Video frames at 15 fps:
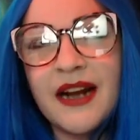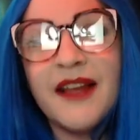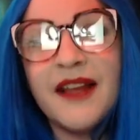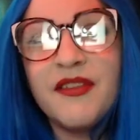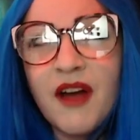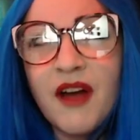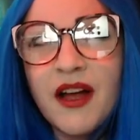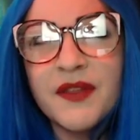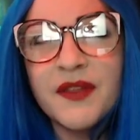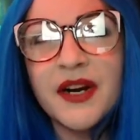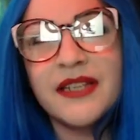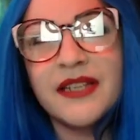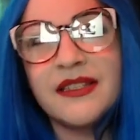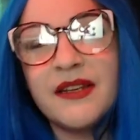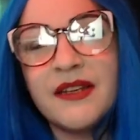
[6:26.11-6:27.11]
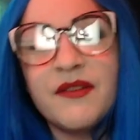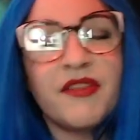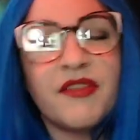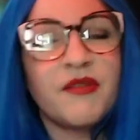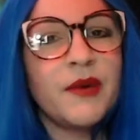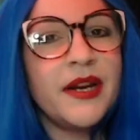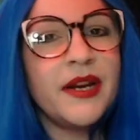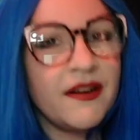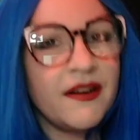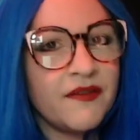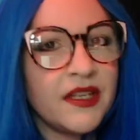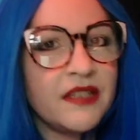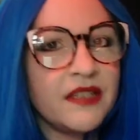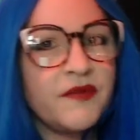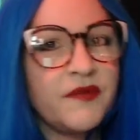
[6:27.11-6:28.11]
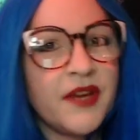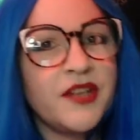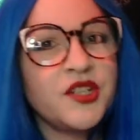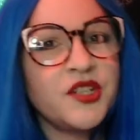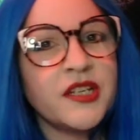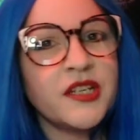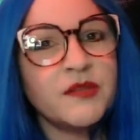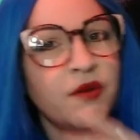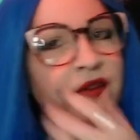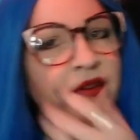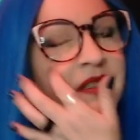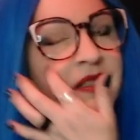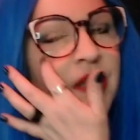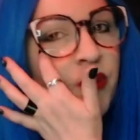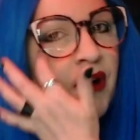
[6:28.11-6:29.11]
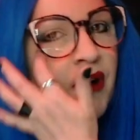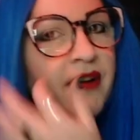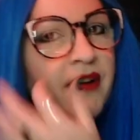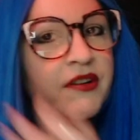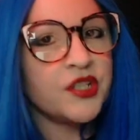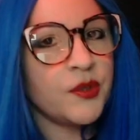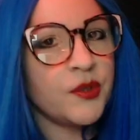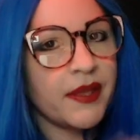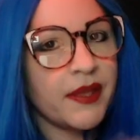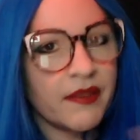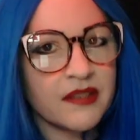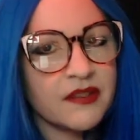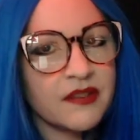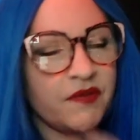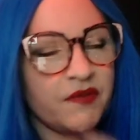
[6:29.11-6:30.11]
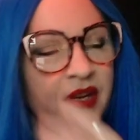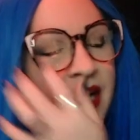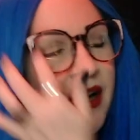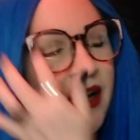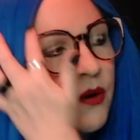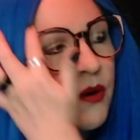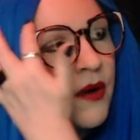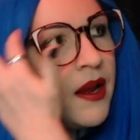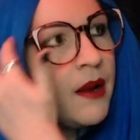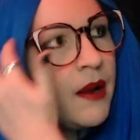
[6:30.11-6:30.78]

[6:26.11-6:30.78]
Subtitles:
I thought that I had seen three of these VHS movies, like, prior to doing this video,